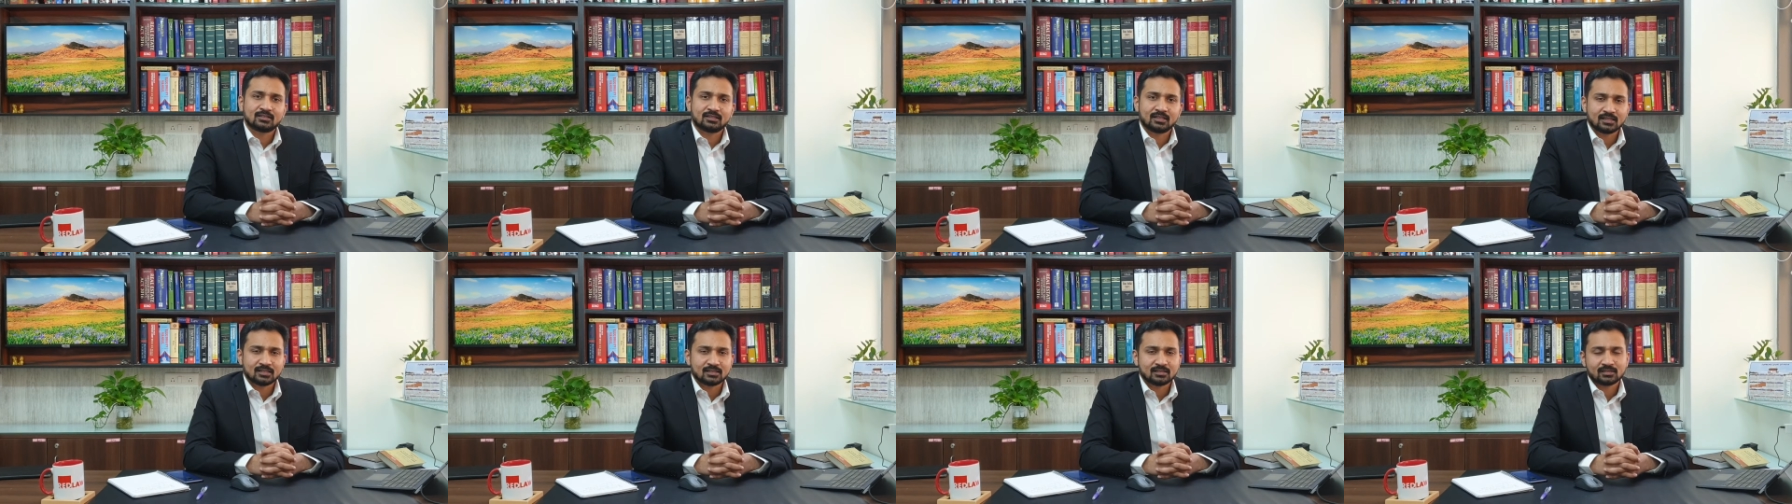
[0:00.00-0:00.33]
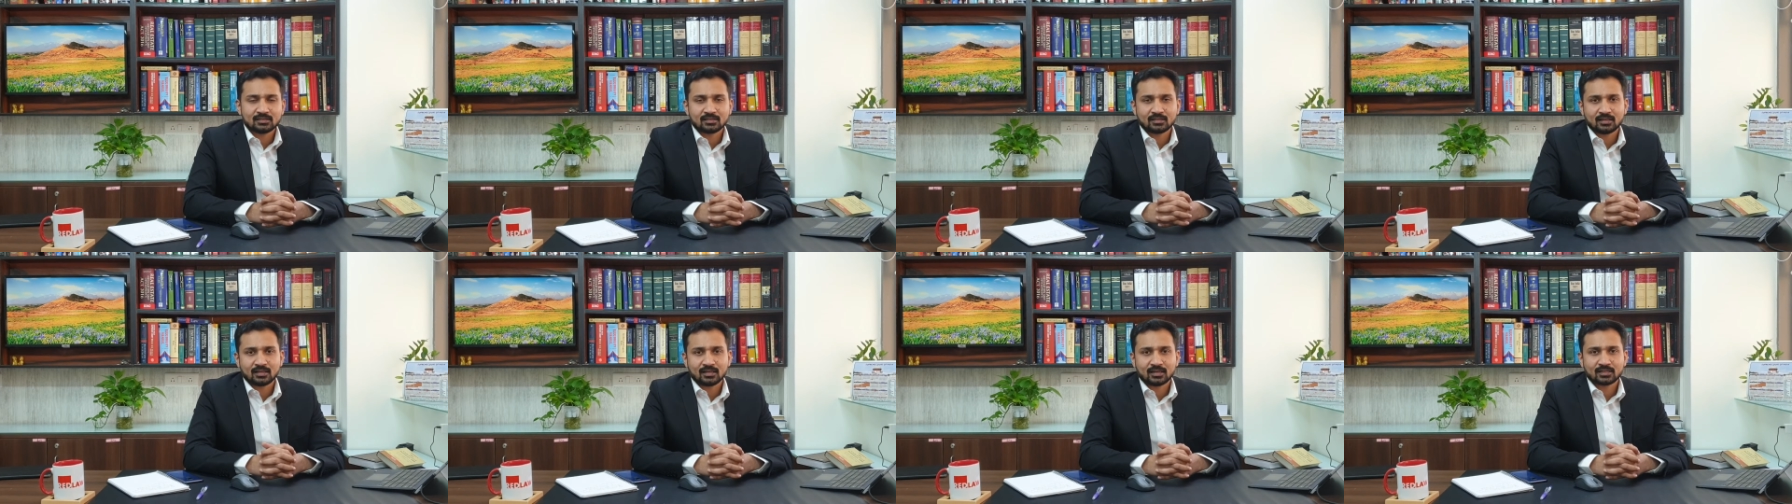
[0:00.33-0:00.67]
this
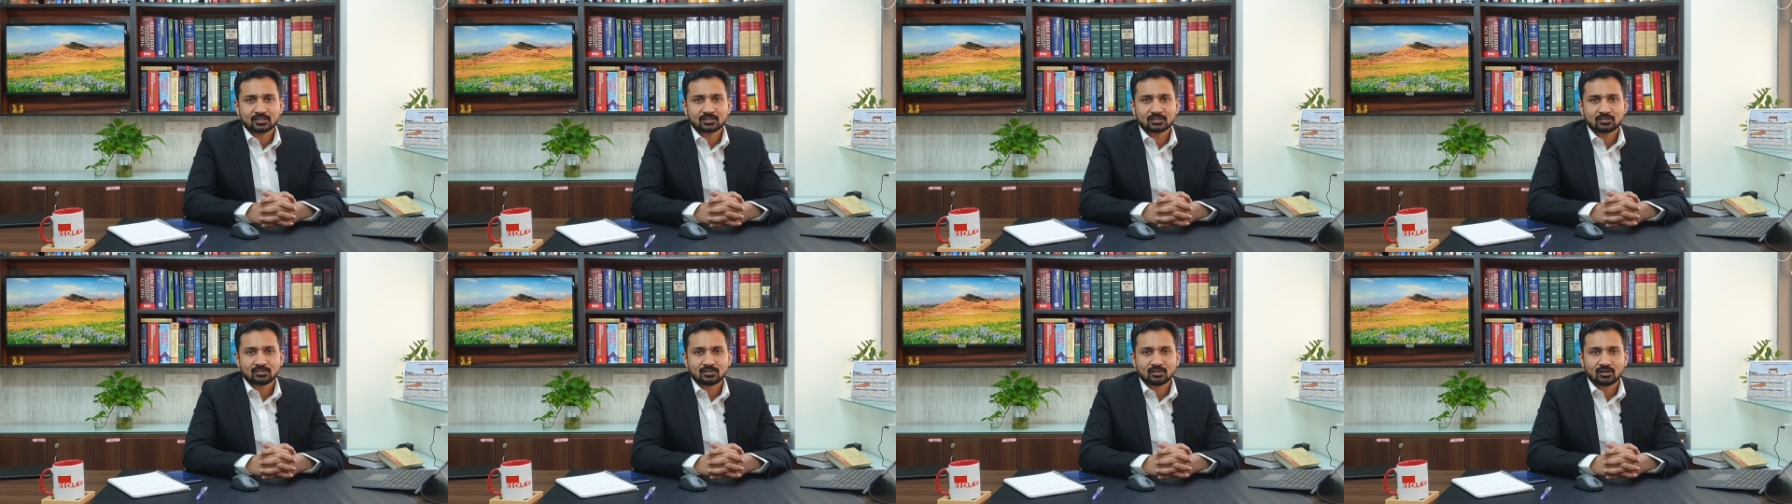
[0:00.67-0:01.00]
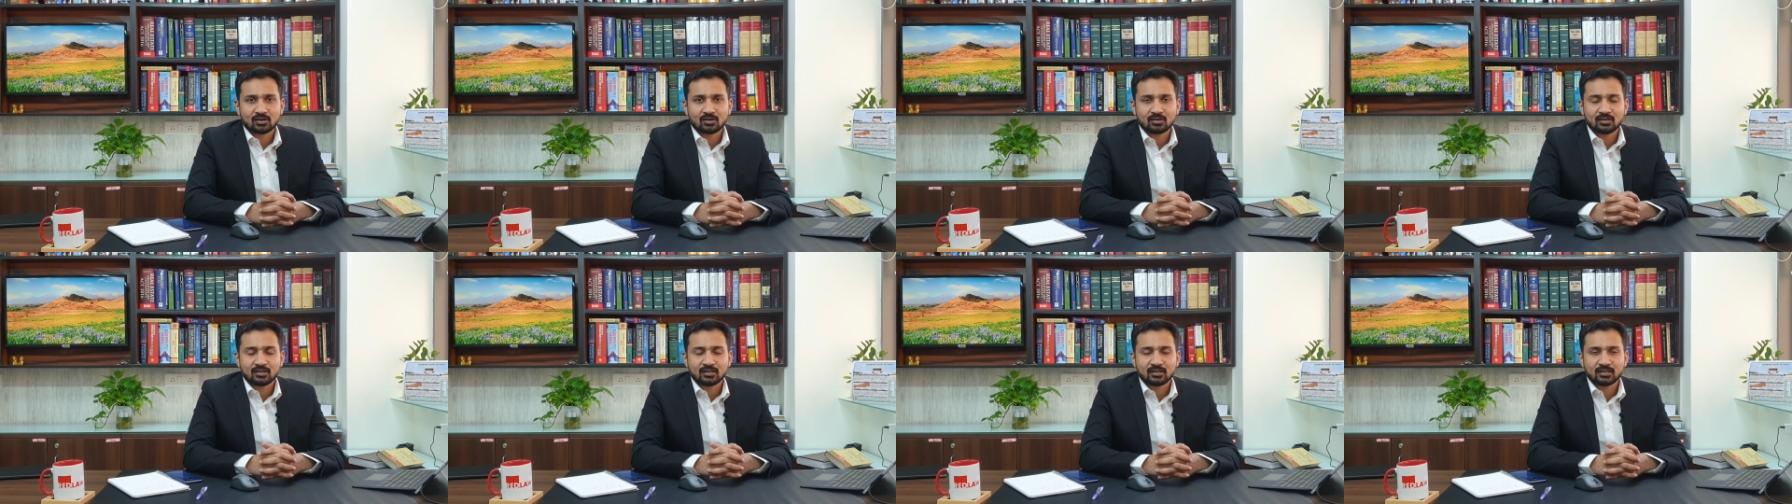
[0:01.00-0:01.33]

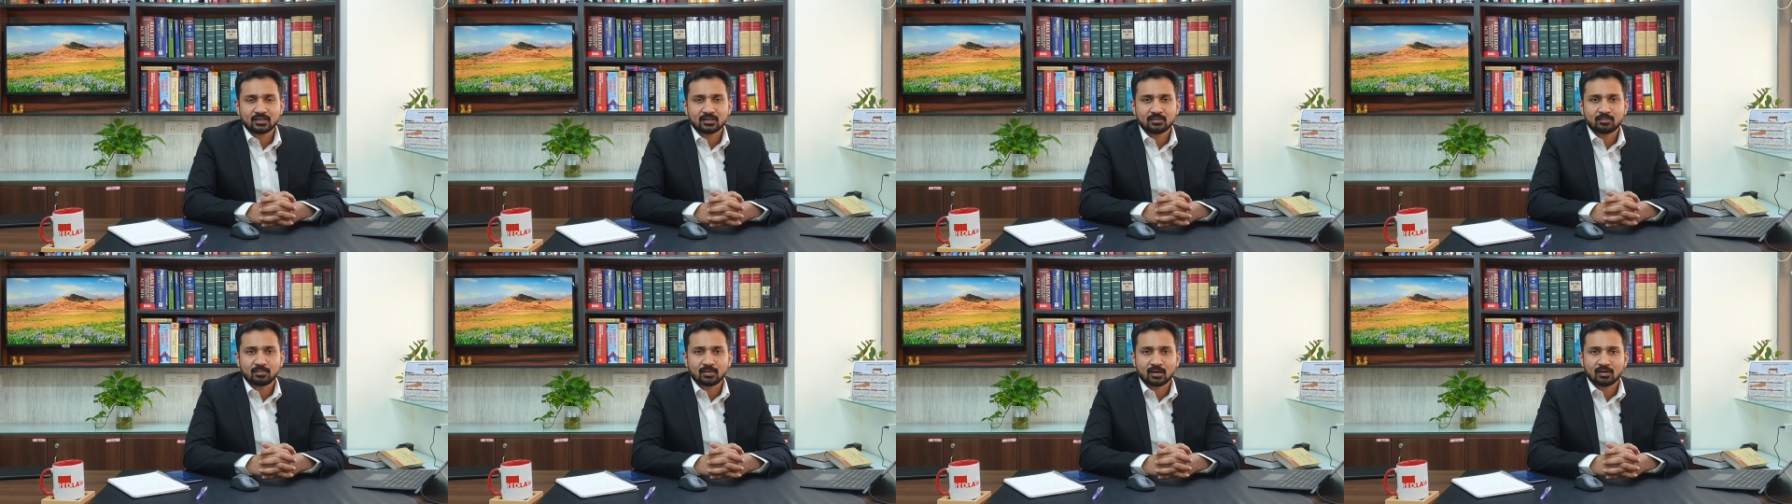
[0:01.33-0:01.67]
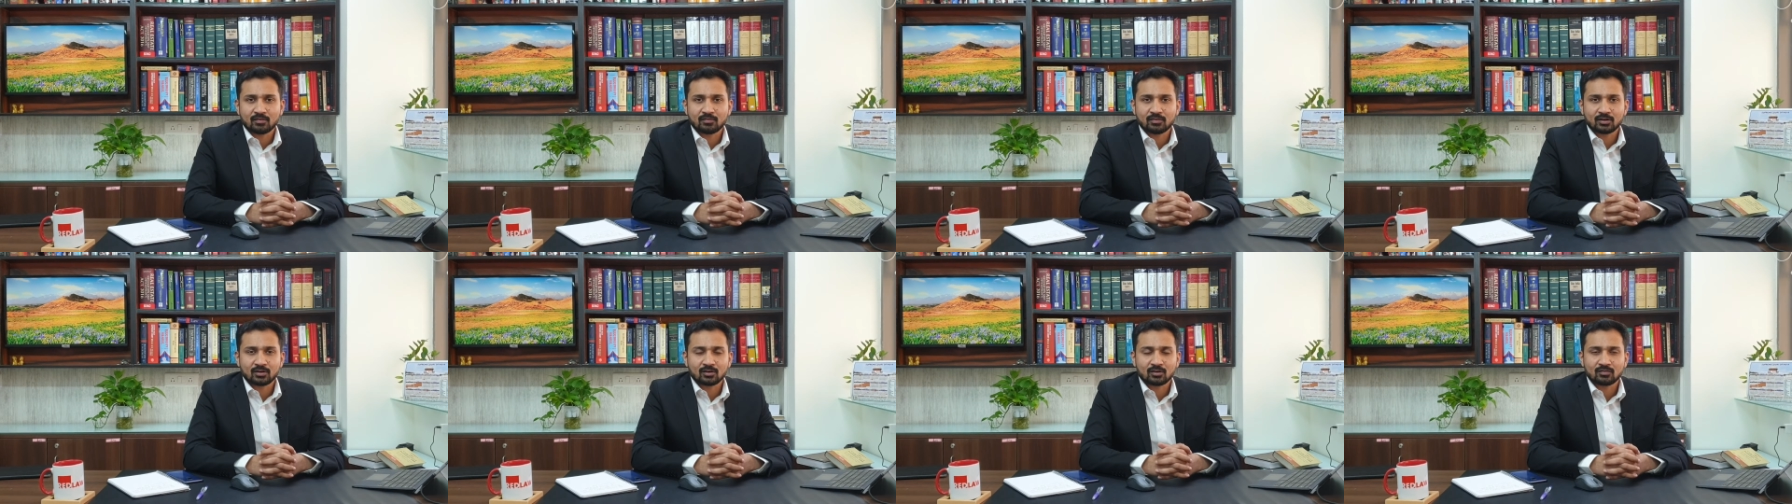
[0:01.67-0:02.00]
extraordinary
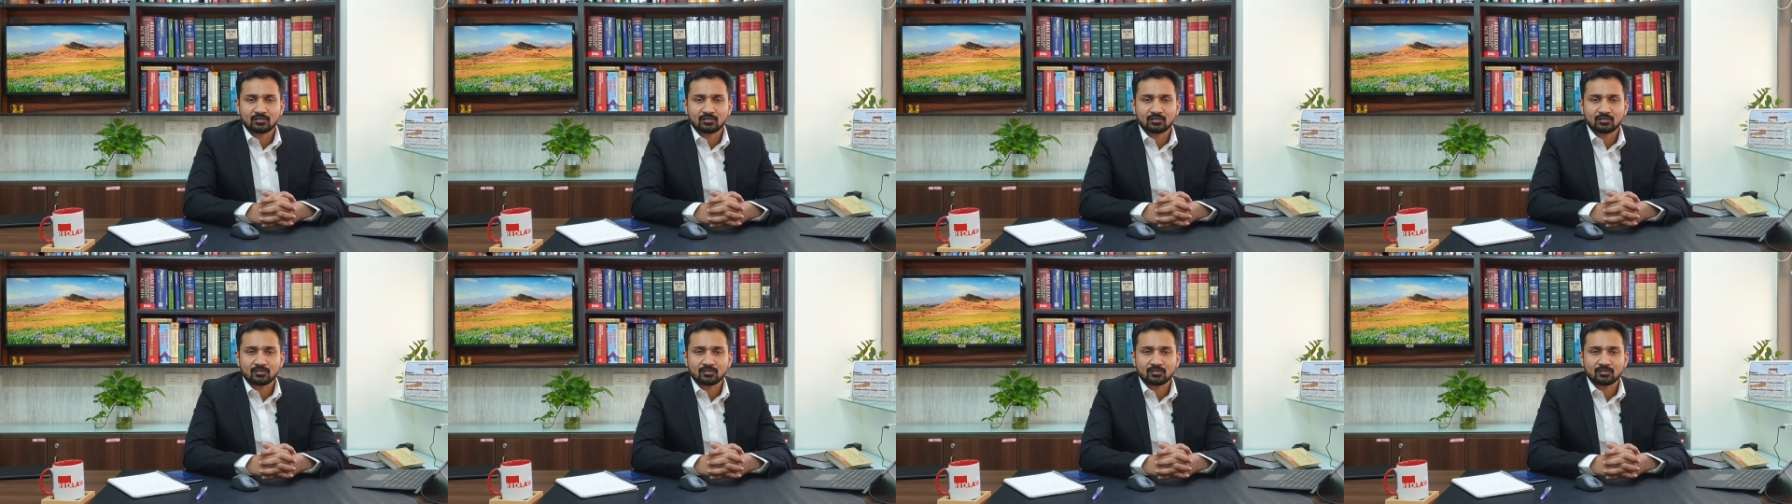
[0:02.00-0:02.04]
power